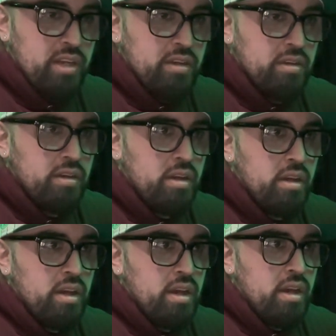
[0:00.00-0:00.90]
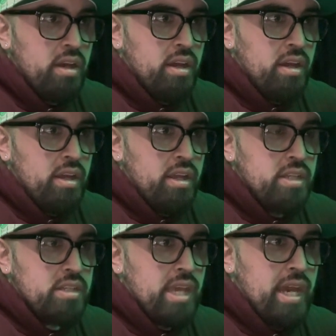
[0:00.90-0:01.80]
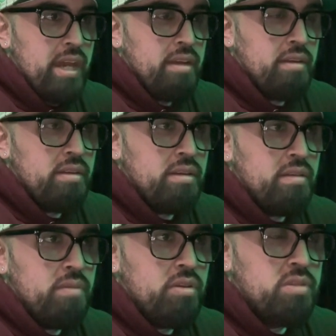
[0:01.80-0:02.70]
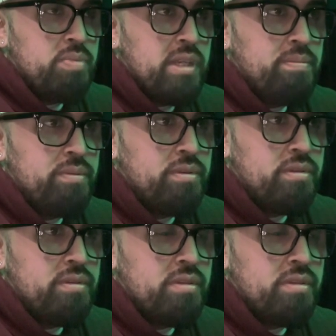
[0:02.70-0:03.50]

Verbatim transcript: here, is that most people